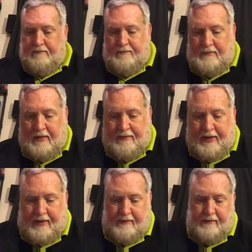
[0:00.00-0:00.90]
And
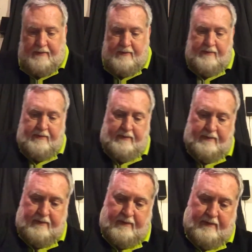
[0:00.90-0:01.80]
then
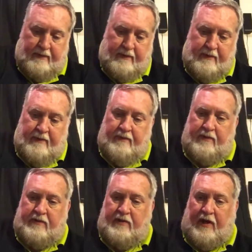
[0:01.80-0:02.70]

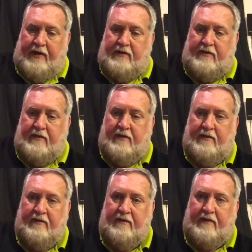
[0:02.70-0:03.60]
there's dice
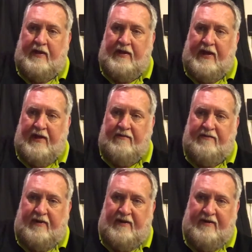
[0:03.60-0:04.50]
that have,